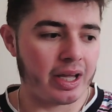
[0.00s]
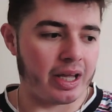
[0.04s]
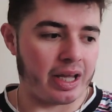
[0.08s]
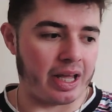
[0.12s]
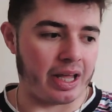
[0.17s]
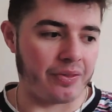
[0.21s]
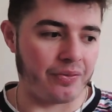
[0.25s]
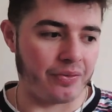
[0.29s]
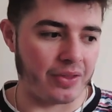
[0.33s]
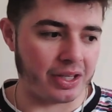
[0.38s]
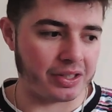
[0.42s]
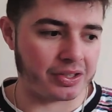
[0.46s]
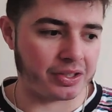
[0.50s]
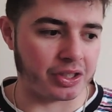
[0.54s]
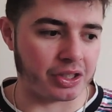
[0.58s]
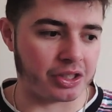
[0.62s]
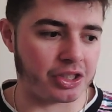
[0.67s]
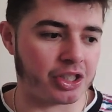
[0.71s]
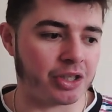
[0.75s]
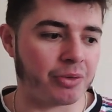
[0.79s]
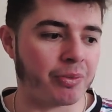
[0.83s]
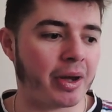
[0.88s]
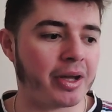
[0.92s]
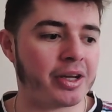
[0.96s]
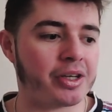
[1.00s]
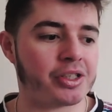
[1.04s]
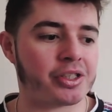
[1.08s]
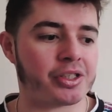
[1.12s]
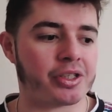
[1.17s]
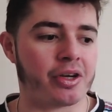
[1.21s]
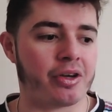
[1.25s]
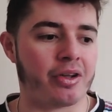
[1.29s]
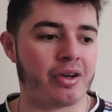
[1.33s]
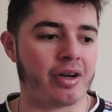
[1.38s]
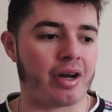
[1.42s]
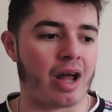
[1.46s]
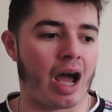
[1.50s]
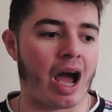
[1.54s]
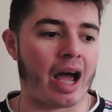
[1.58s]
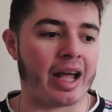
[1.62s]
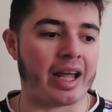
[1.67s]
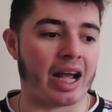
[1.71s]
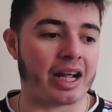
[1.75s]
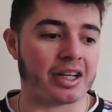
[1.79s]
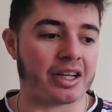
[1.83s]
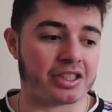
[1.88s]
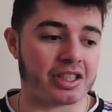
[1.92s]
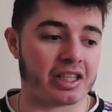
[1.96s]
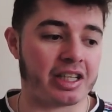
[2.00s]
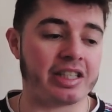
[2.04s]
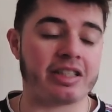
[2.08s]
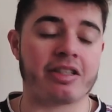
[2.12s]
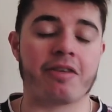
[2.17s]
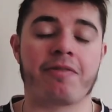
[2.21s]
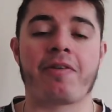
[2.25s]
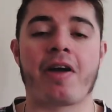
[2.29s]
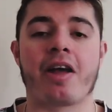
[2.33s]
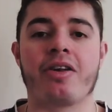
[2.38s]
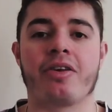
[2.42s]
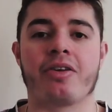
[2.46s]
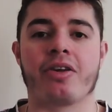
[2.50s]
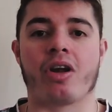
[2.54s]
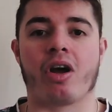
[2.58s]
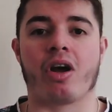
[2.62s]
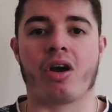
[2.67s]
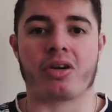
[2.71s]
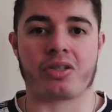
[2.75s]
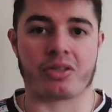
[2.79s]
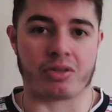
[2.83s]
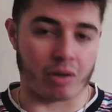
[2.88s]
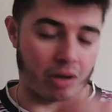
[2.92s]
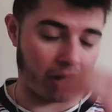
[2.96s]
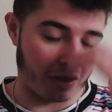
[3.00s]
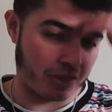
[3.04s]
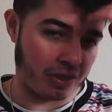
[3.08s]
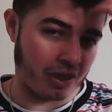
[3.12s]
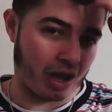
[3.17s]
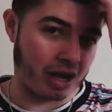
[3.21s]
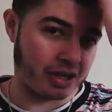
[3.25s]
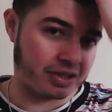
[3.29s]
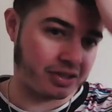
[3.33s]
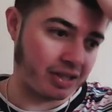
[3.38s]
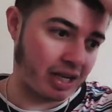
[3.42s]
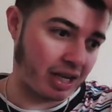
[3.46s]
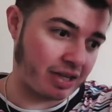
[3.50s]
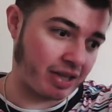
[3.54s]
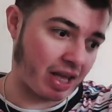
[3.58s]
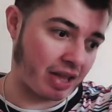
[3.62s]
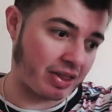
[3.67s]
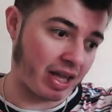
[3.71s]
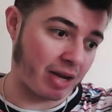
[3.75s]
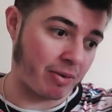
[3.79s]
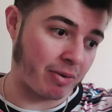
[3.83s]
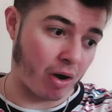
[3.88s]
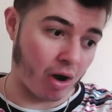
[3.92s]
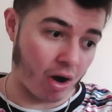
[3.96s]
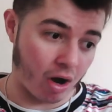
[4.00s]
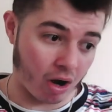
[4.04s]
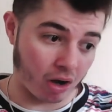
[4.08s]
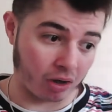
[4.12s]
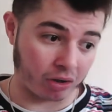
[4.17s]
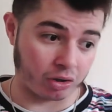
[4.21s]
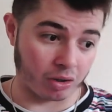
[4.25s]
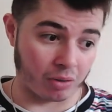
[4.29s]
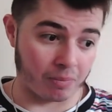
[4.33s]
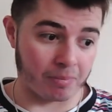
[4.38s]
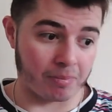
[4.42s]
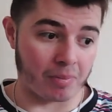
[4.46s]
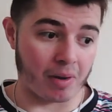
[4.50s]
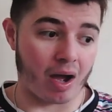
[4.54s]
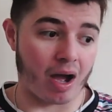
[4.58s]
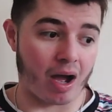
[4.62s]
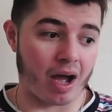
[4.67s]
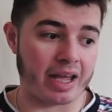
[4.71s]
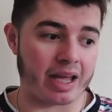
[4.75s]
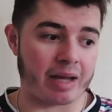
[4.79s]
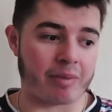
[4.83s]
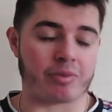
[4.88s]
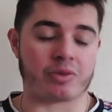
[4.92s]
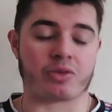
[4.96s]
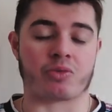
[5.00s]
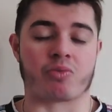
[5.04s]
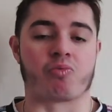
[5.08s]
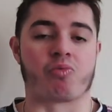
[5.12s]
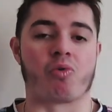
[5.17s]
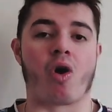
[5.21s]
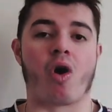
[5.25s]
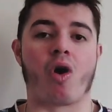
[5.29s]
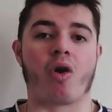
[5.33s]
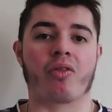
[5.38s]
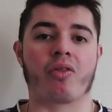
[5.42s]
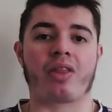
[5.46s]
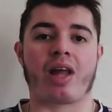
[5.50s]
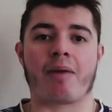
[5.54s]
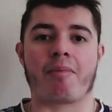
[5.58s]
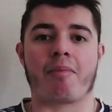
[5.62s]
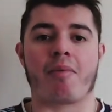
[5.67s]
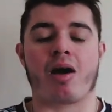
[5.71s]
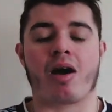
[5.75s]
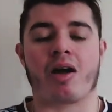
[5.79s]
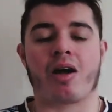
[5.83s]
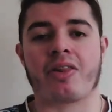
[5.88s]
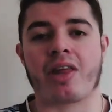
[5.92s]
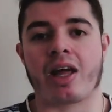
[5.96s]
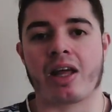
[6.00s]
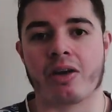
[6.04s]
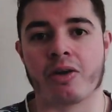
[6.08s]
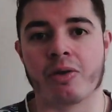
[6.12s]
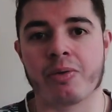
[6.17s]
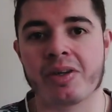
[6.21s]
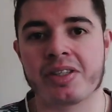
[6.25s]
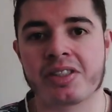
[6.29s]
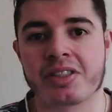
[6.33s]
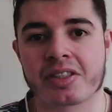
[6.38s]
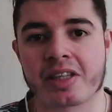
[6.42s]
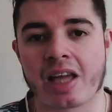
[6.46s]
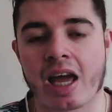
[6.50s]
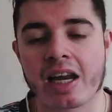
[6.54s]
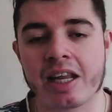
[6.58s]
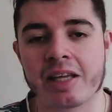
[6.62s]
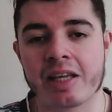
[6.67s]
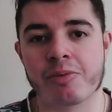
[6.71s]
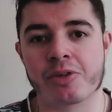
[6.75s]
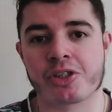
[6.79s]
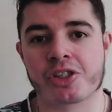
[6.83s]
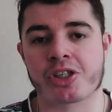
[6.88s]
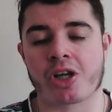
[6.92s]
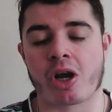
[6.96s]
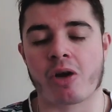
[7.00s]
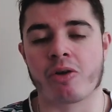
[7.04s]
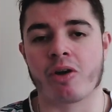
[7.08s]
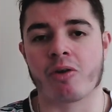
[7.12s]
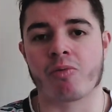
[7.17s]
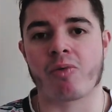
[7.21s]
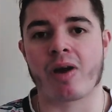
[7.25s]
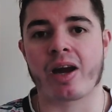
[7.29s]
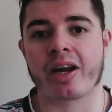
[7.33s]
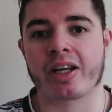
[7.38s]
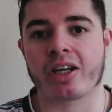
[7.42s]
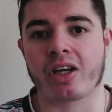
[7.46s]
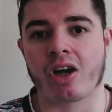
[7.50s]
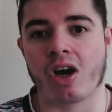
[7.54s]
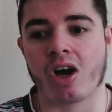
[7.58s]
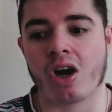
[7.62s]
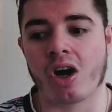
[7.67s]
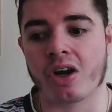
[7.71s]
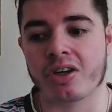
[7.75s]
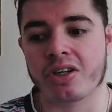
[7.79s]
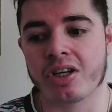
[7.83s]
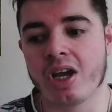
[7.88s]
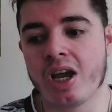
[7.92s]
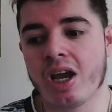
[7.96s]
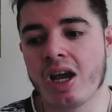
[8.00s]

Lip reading: In this situation, I actually defended Arsenal. I said that they were hard done by. It was wrong that Lewis-Skelly was shown a red card.